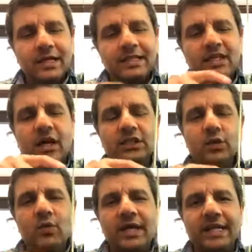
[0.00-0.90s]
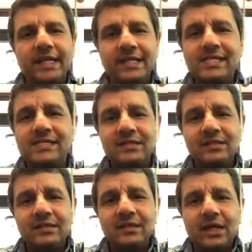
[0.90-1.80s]
And the other one is
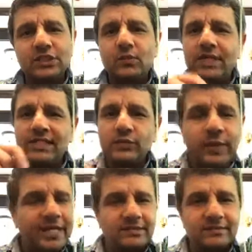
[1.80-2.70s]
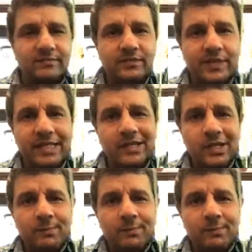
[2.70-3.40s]
weight, right?